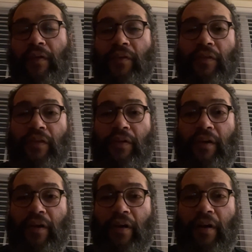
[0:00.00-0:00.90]

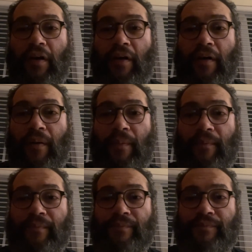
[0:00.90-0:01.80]
the
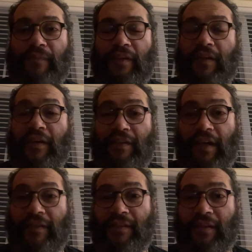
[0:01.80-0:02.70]
um the
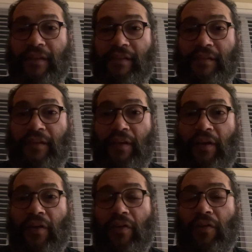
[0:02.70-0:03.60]
contestants
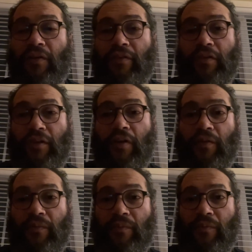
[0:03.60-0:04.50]
you
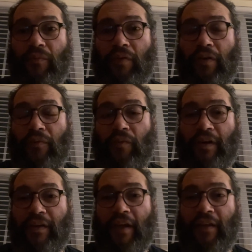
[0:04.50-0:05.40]
know what
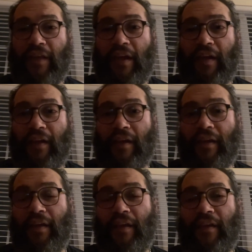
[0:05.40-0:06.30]
what they think
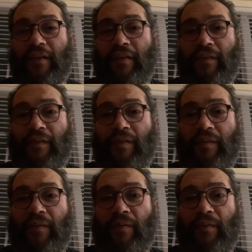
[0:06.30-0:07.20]
is
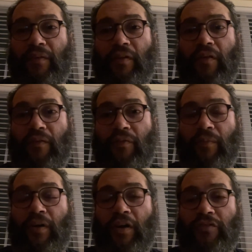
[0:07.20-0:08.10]
you know
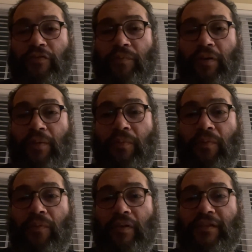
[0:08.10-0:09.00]
from a hundred
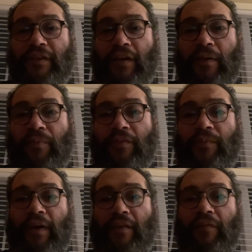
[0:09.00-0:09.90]
people what's their
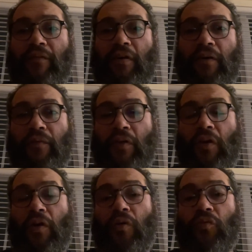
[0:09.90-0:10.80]
perspective of
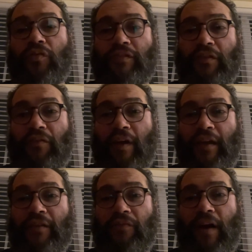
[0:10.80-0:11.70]
who is the
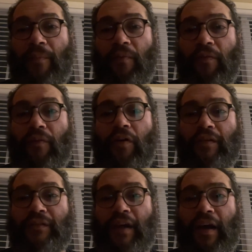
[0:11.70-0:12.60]
greatest rapper of
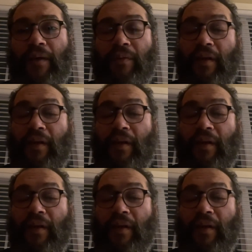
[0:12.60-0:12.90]
all time.